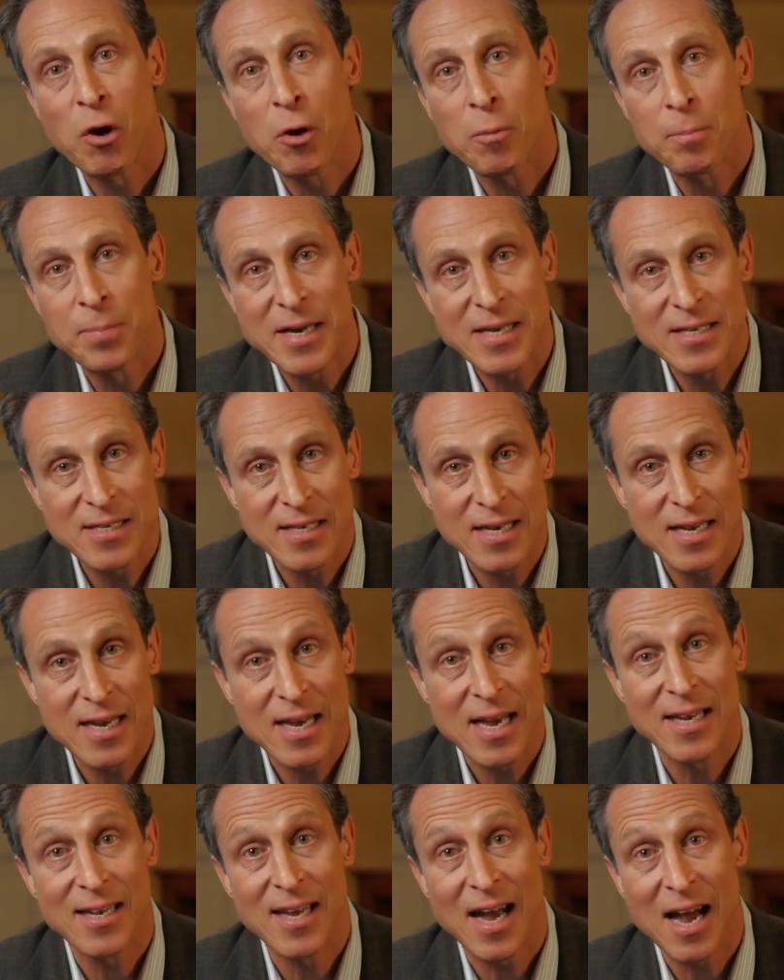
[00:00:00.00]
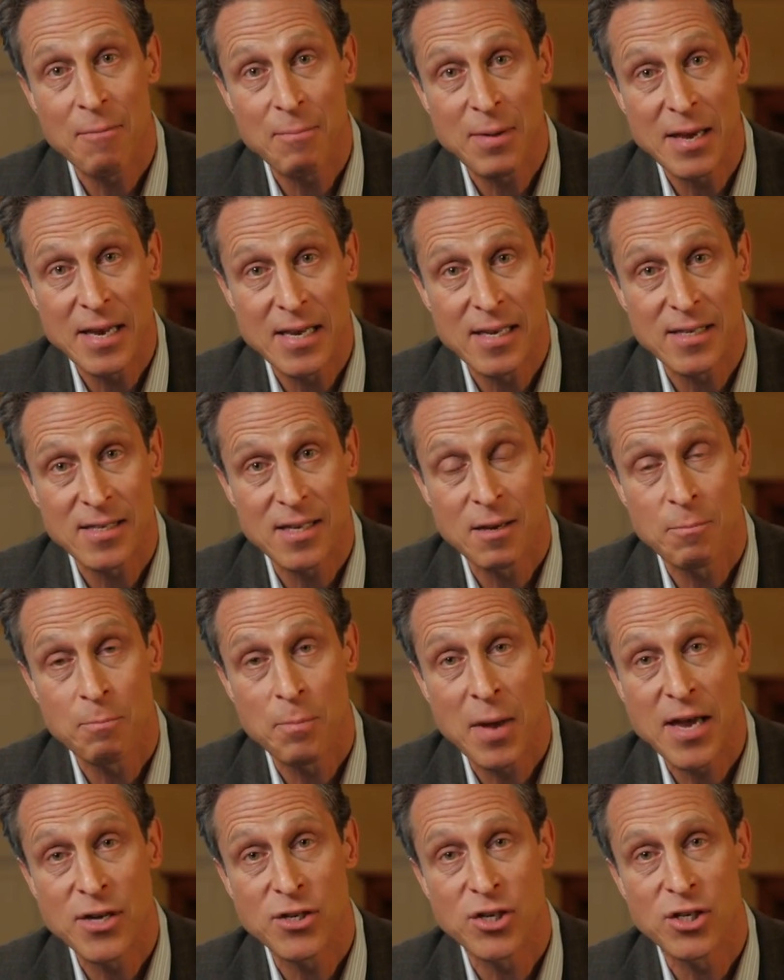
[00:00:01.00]
obesity and diabetes in
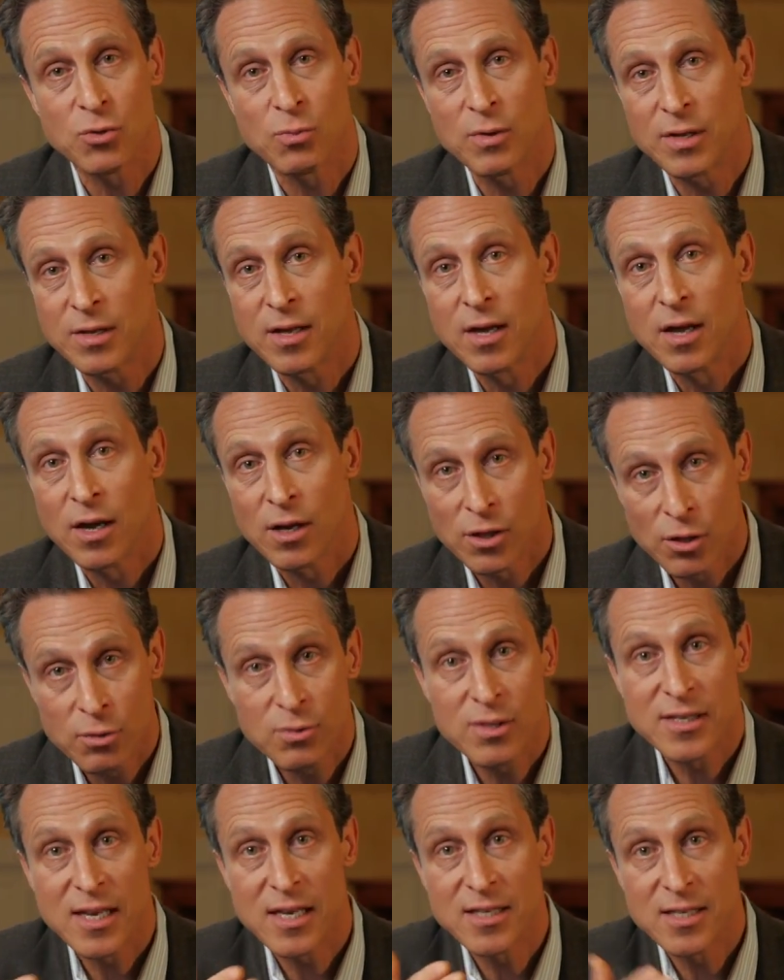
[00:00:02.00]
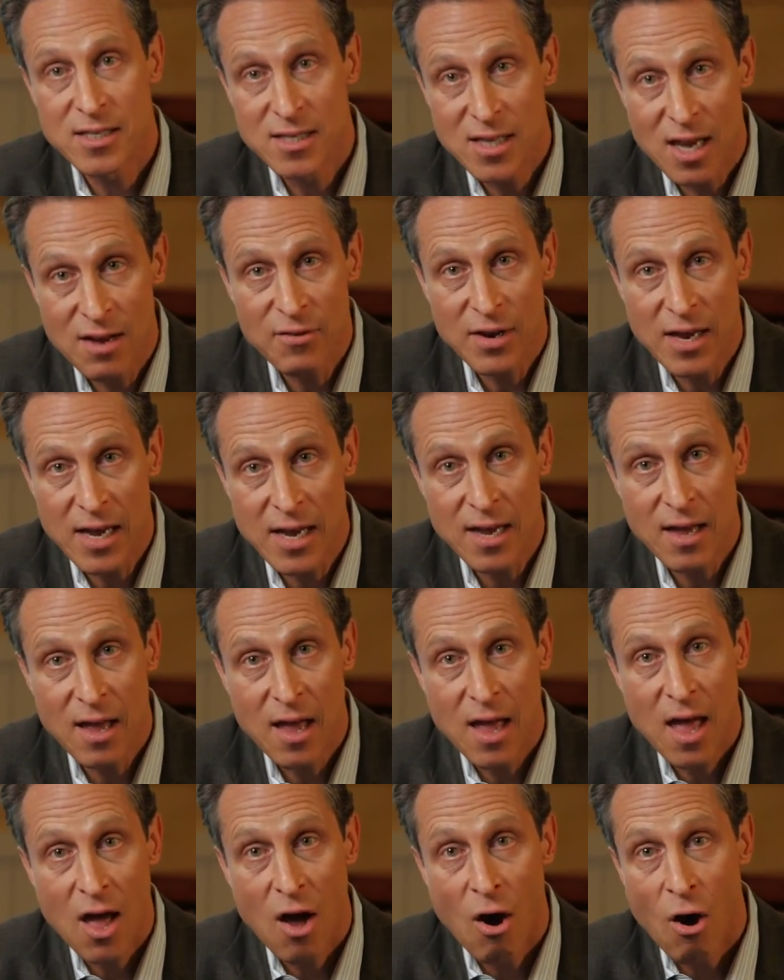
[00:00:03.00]
patients with gluten sensitivity
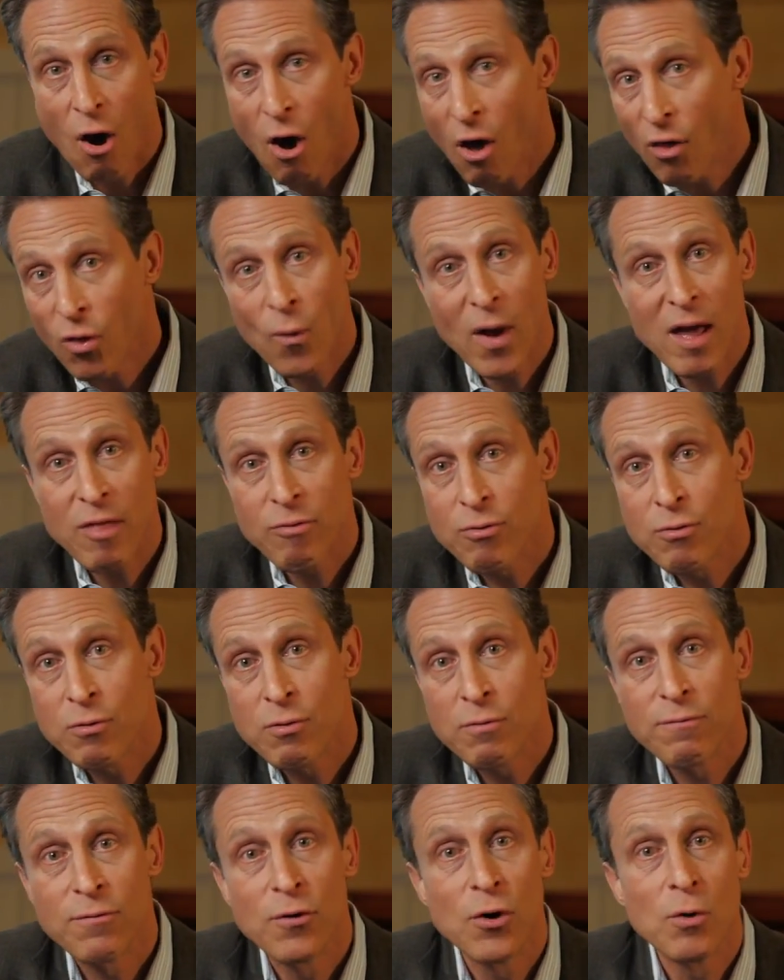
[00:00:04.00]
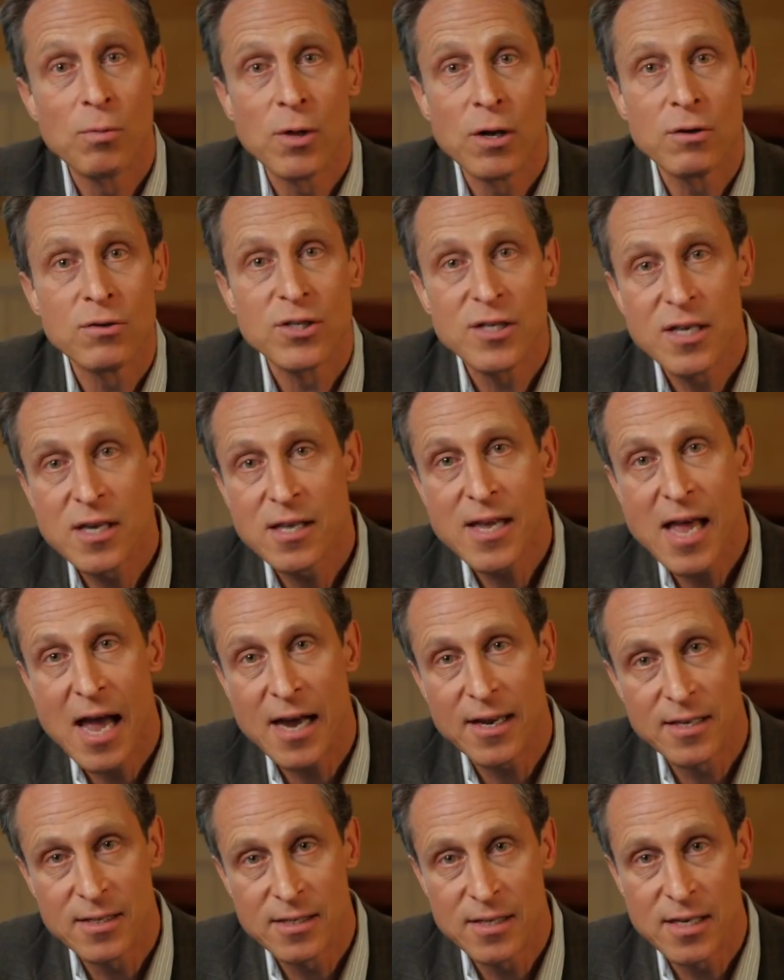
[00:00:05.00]
all the way through full-blown celiac
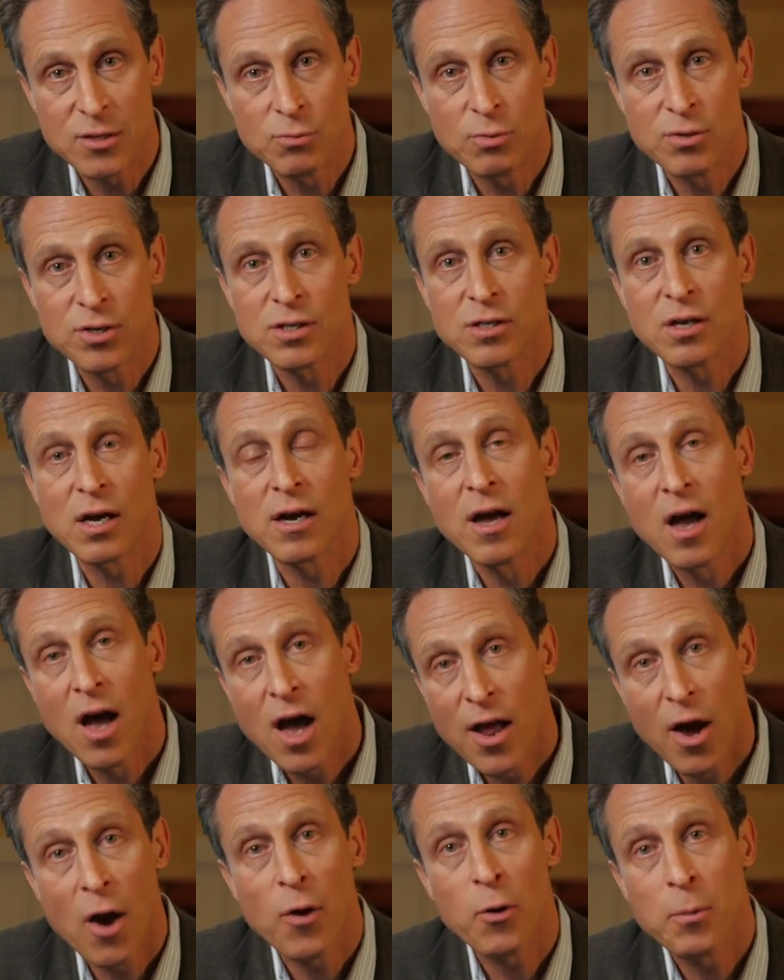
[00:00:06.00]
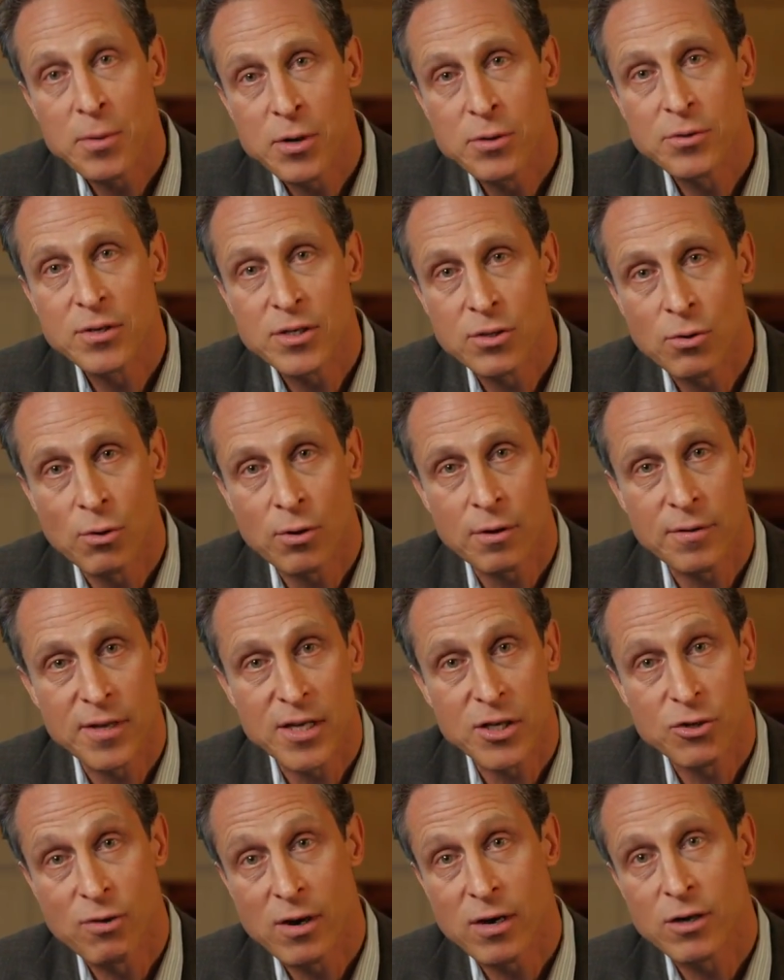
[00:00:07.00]
disease, which is an autoimmune disorder
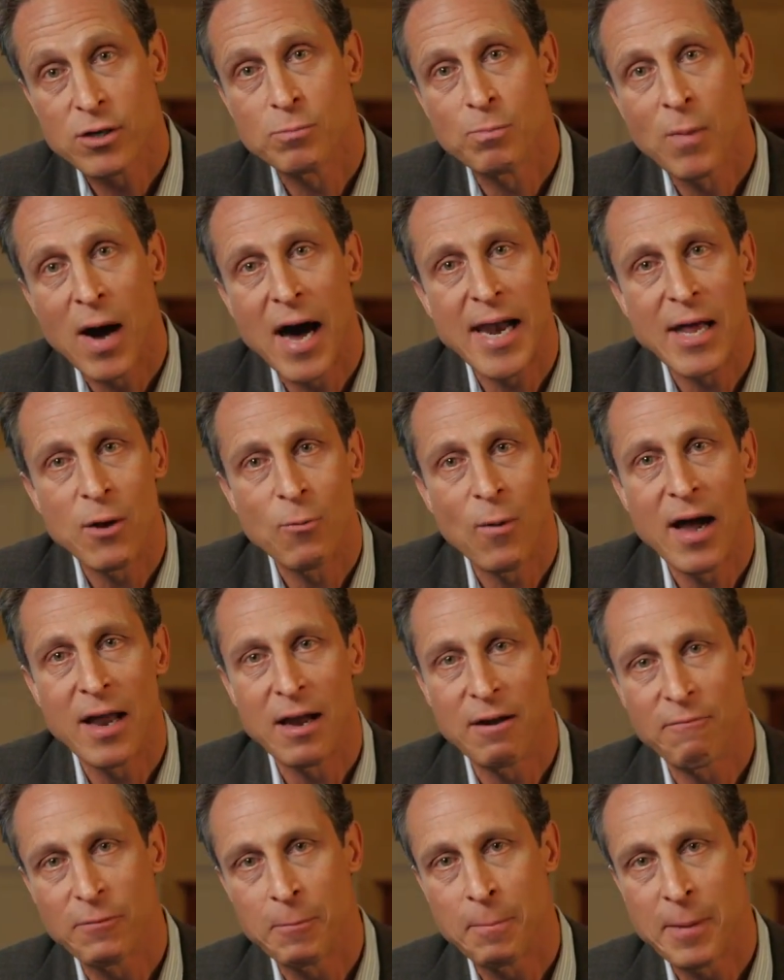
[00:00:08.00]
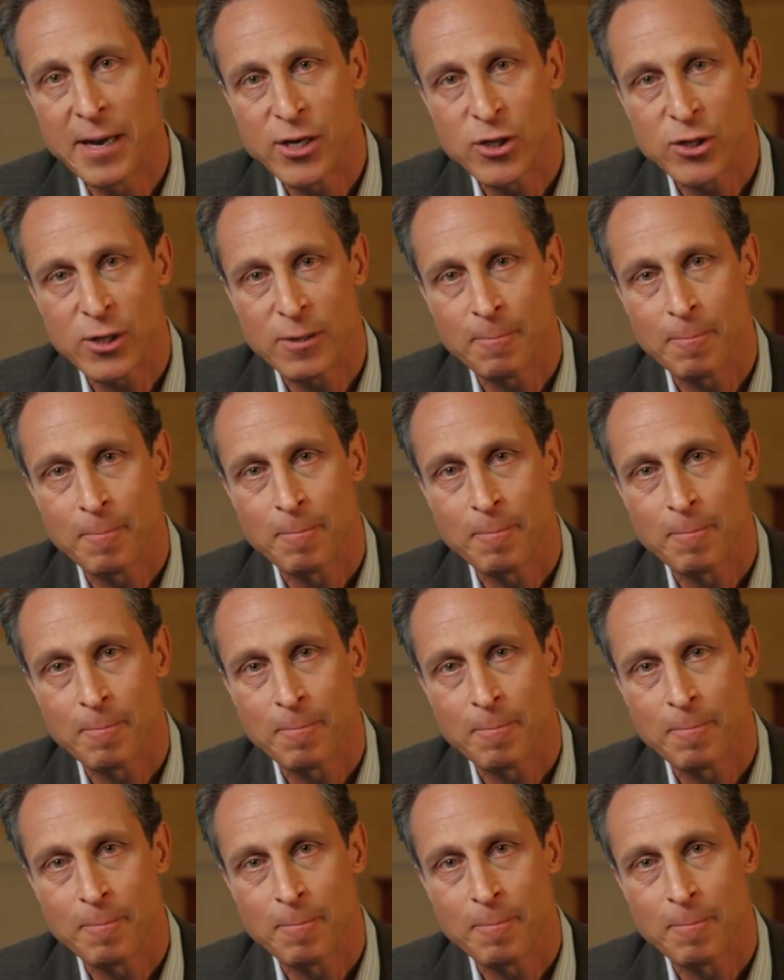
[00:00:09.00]
that triggers body-wide inflammation.